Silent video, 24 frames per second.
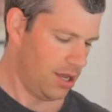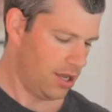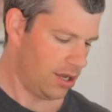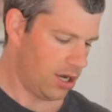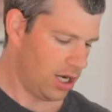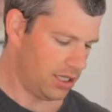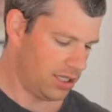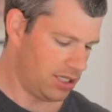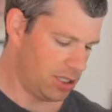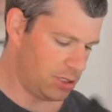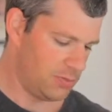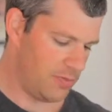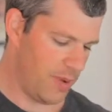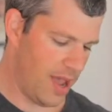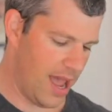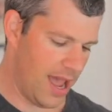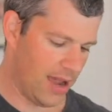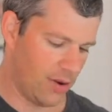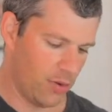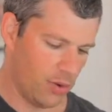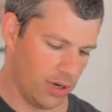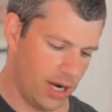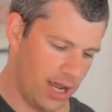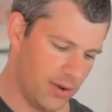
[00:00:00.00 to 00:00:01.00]
Got this
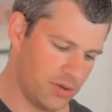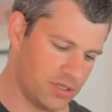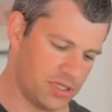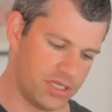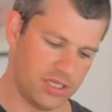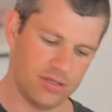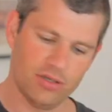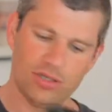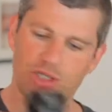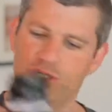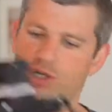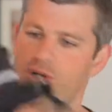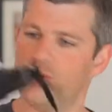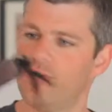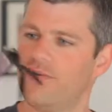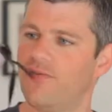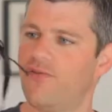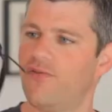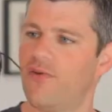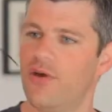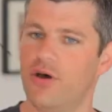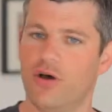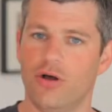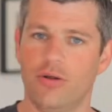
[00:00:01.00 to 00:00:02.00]
back when I was still shooting
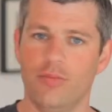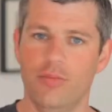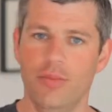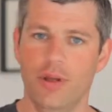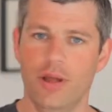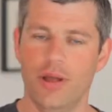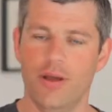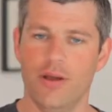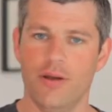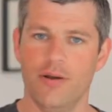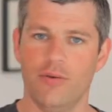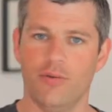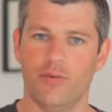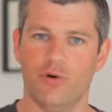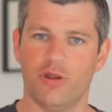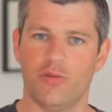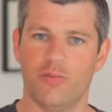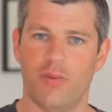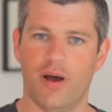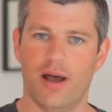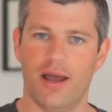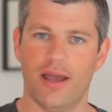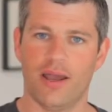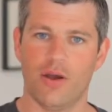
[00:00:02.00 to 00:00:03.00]
film with
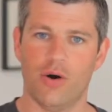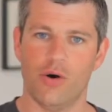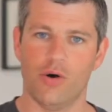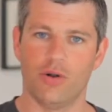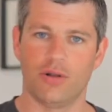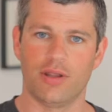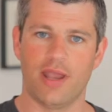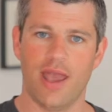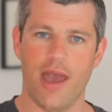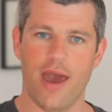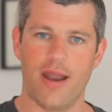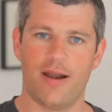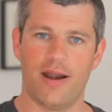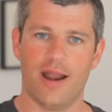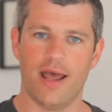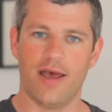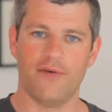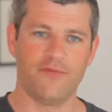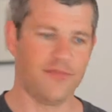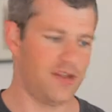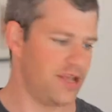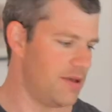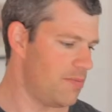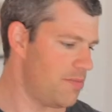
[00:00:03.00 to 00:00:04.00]
my old
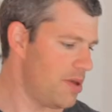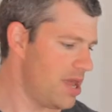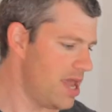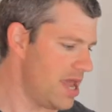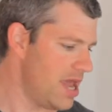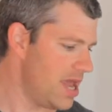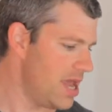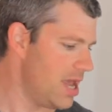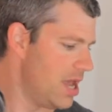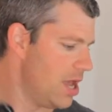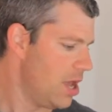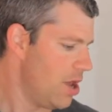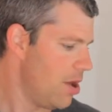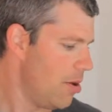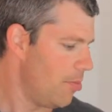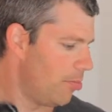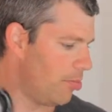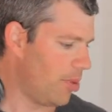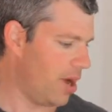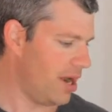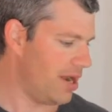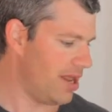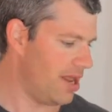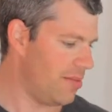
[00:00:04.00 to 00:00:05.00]
Canon FTB,
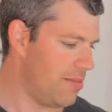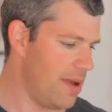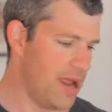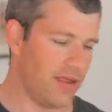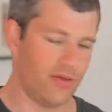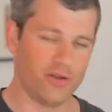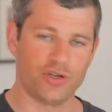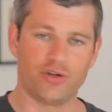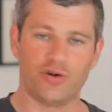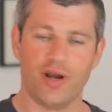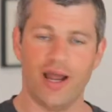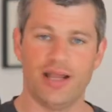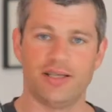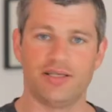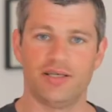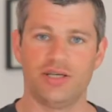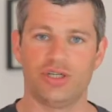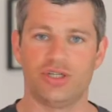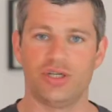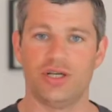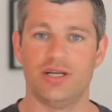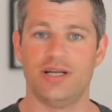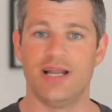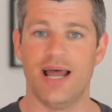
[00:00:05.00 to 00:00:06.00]
but it made the
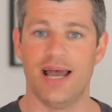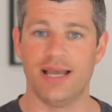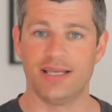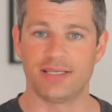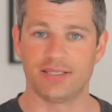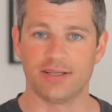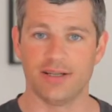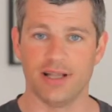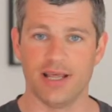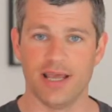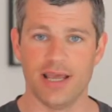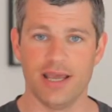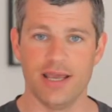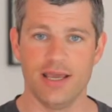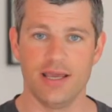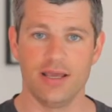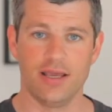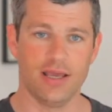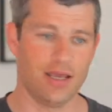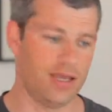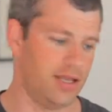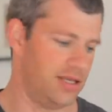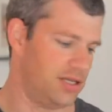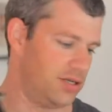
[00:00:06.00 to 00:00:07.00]
transition nicely
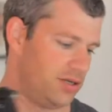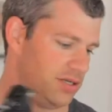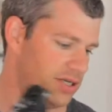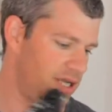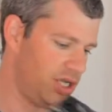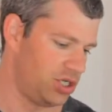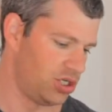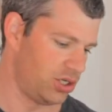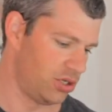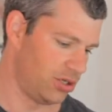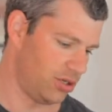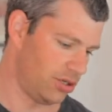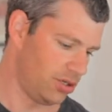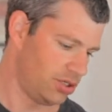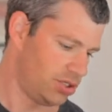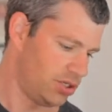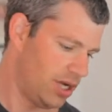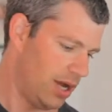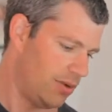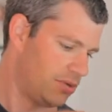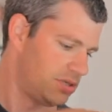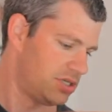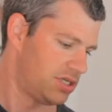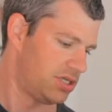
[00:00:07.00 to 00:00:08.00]
into digital.
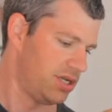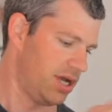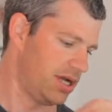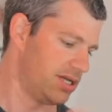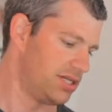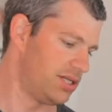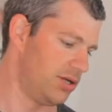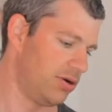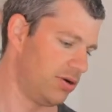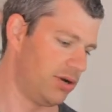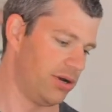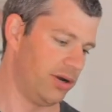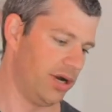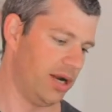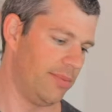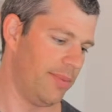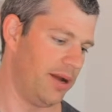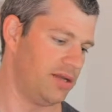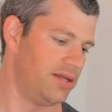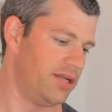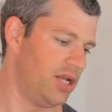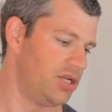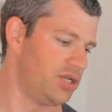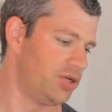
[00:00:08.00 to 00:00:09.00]
So I still carry
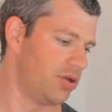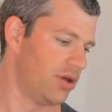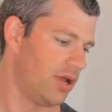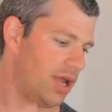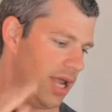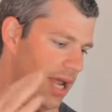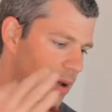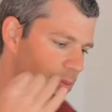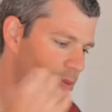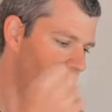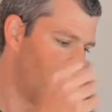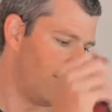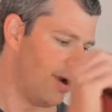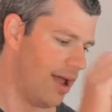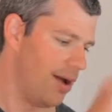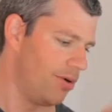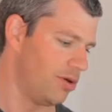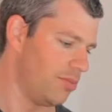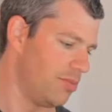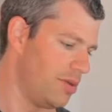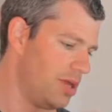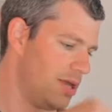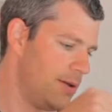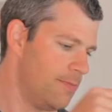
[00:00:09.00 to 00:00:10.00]
my digital camera around
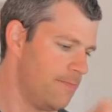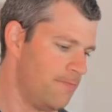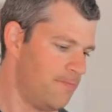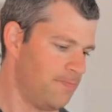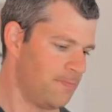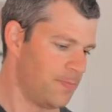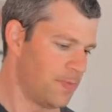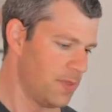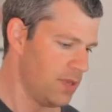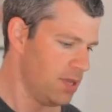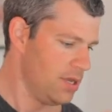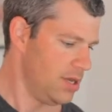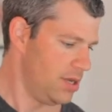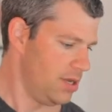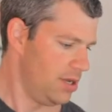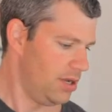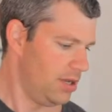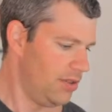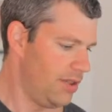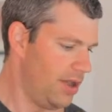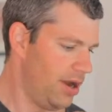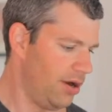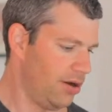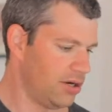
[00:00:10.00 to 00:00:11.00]
with me
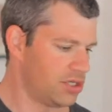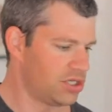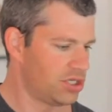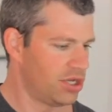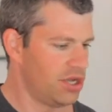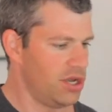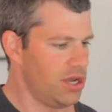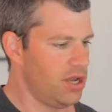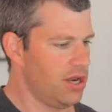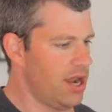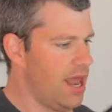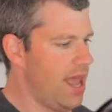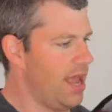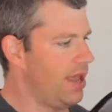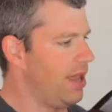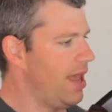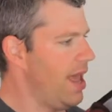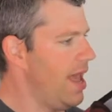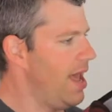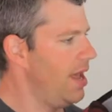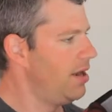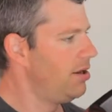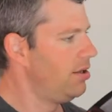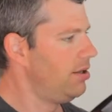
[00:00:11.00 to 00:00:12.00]
in there. You can
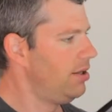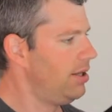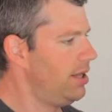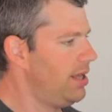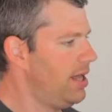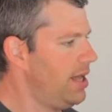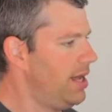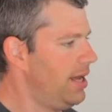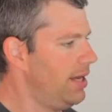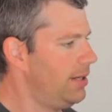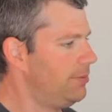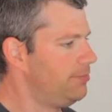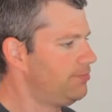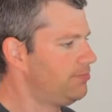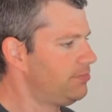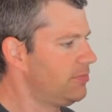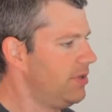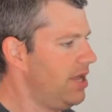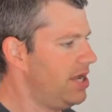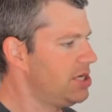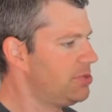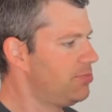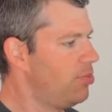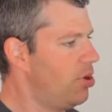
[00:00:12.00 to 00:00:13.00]
handle a
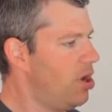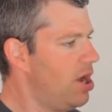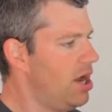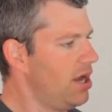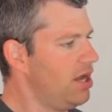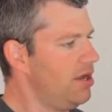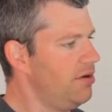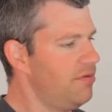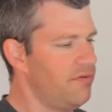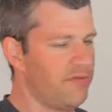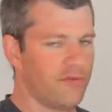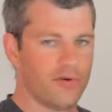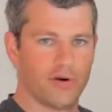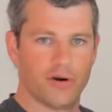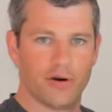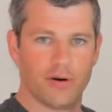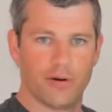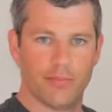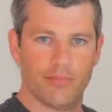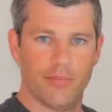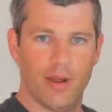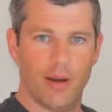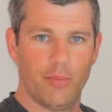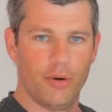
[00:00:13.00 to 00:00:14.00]
nice pocket for
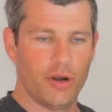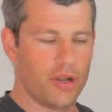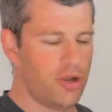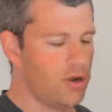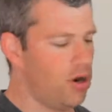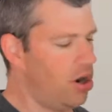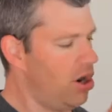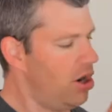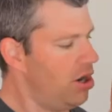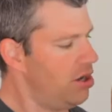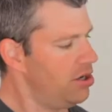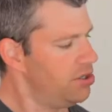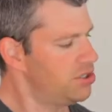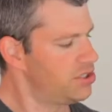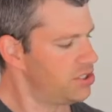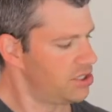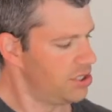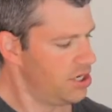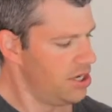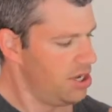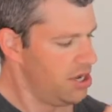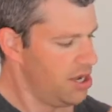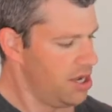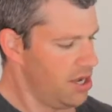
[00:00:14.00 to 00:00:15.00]
memory cards,
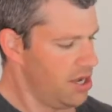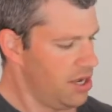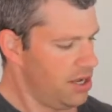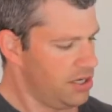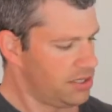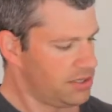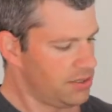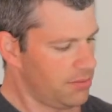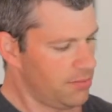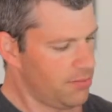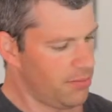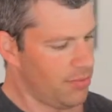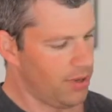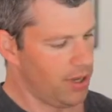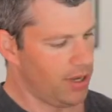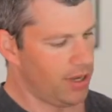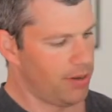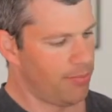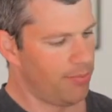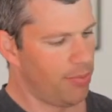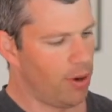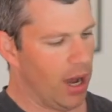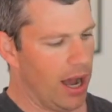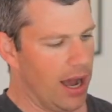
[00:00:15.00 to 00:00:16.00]
some
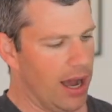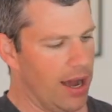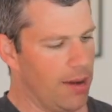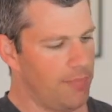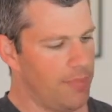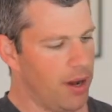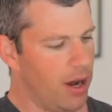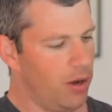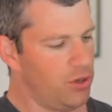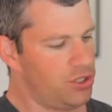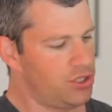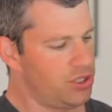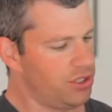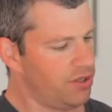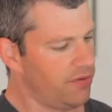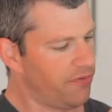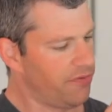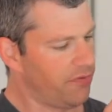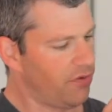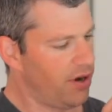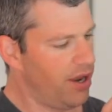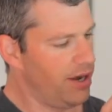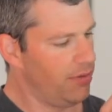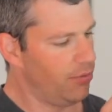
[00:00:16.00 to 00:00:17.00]
pouch in the
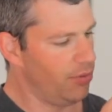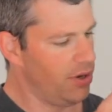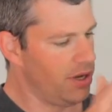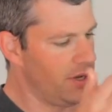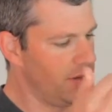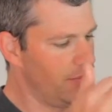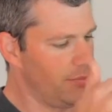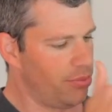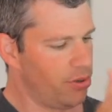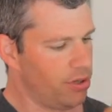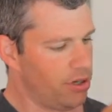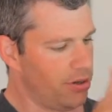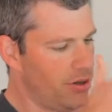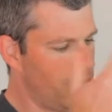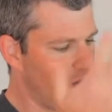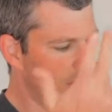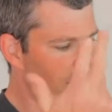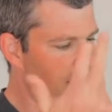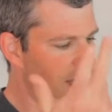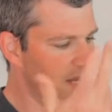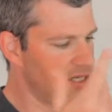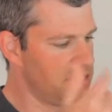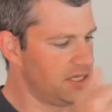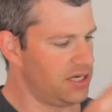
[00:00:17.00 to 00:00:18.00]
front where you can put all
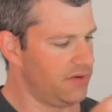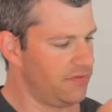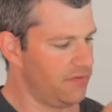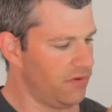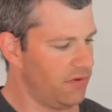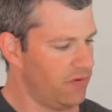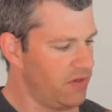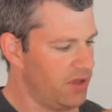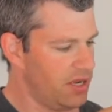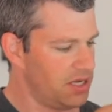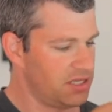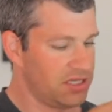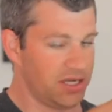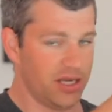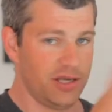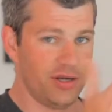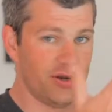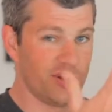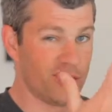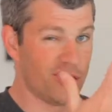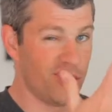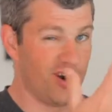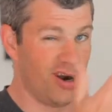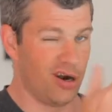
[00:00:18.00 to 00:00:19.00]
kinds of different things in,
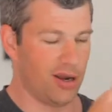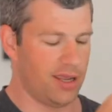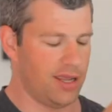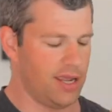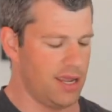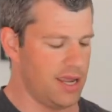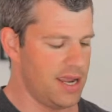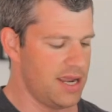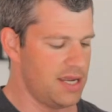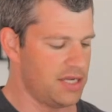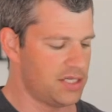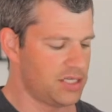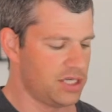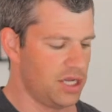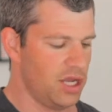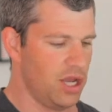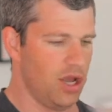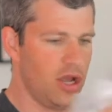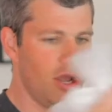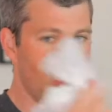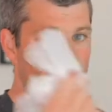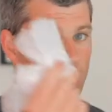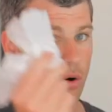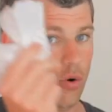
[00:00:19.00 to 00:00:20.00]
your car keys,
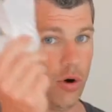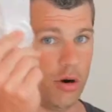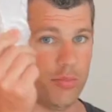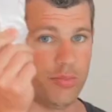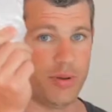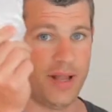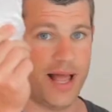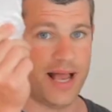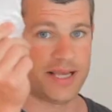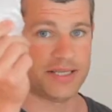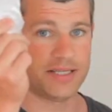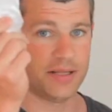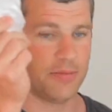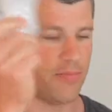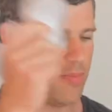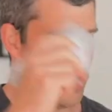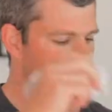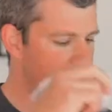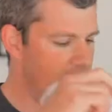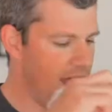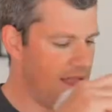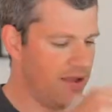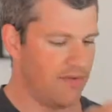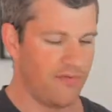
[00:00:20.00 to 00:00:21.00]
or a plastic
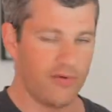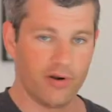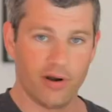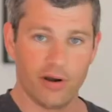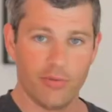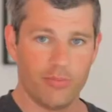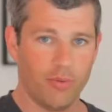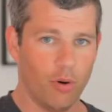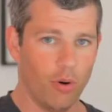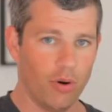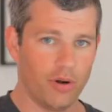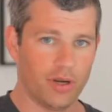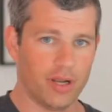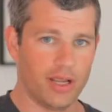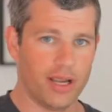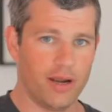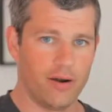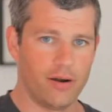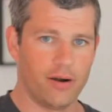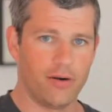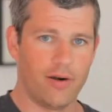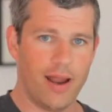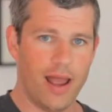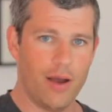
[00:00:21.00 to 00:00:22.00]
bag, very important to
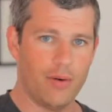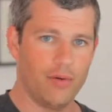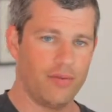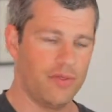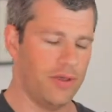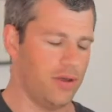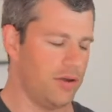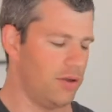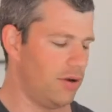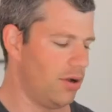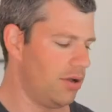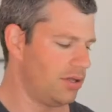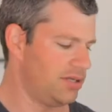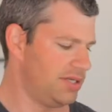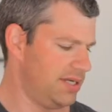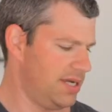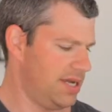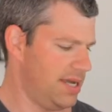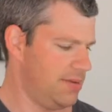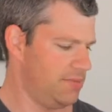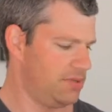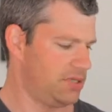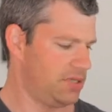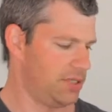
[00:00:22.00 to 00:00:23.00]
carry around with you at all
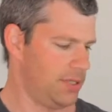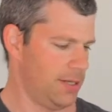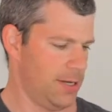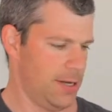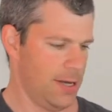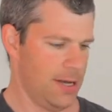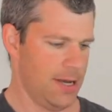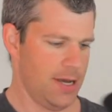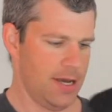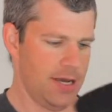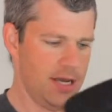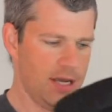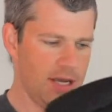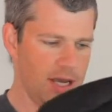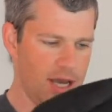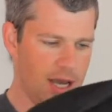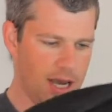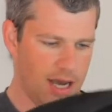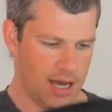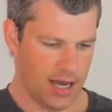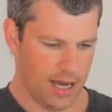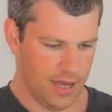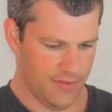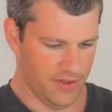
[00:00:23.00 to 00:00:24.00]
times.
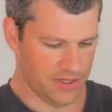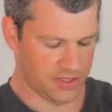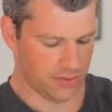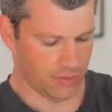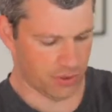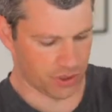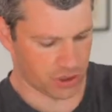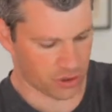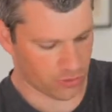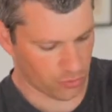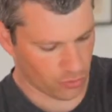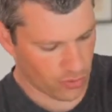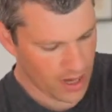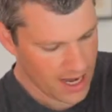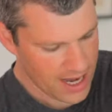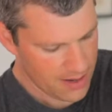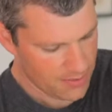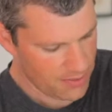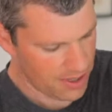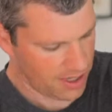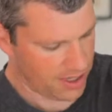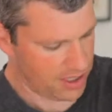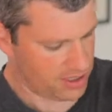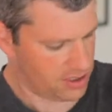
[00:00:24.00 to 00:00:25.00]
This one's
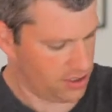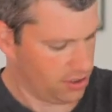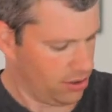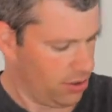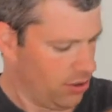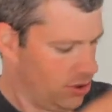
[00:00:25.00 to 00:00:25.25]
great because it